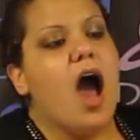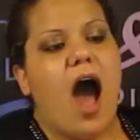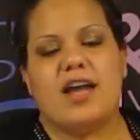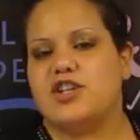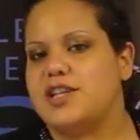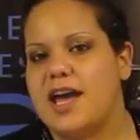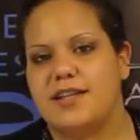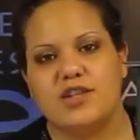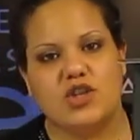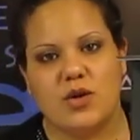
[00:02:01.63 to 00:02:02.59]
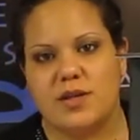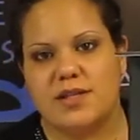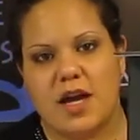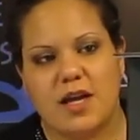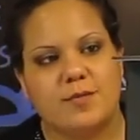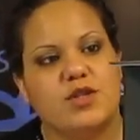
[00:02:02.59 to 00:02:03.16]
I just had to show this
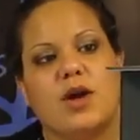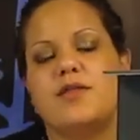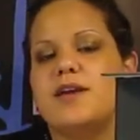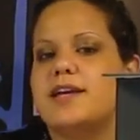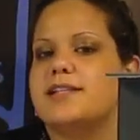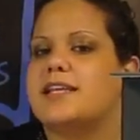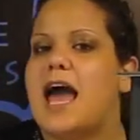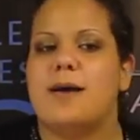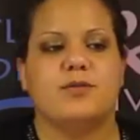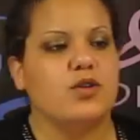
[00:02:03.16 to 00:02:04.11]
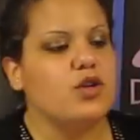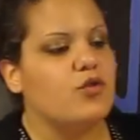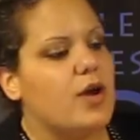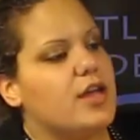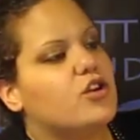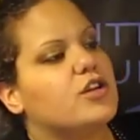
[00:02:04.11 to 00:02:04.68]
item to you. I think it's absolutely
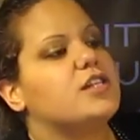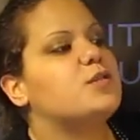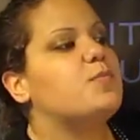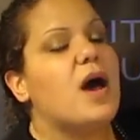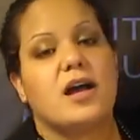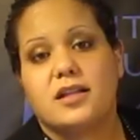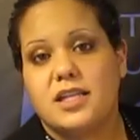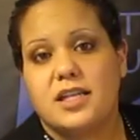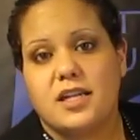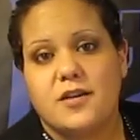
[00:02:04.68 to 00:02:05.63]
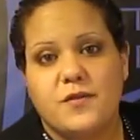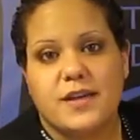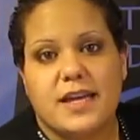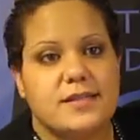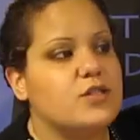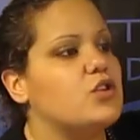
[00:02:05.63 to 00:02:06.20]
great. You're going to spot clean it if it
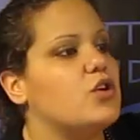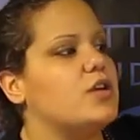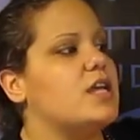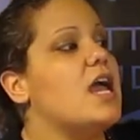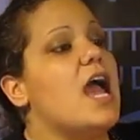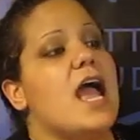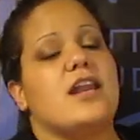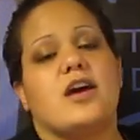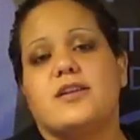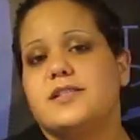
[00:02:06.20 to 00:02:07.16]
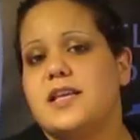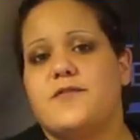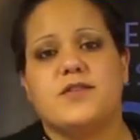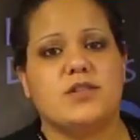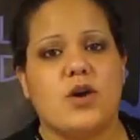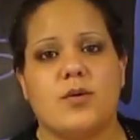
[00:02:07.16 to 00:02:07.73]
gets dirty, and honestly, if
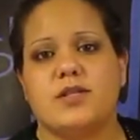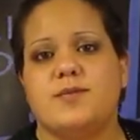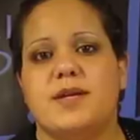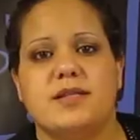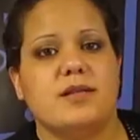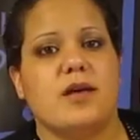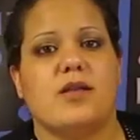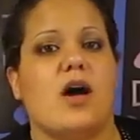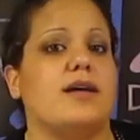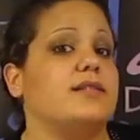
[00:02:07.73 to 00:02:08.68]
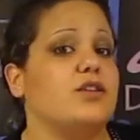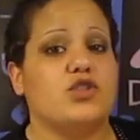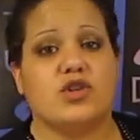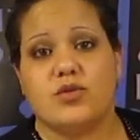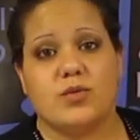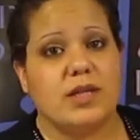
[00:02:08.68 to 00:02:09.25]
it's going to be inside the closet, it
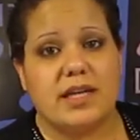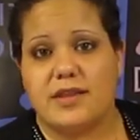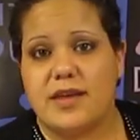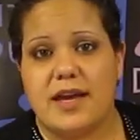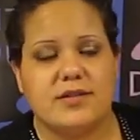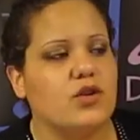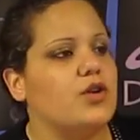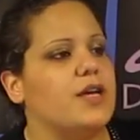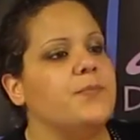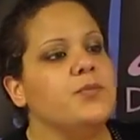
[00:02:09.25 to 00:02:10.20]
shouldn't really get that dirty.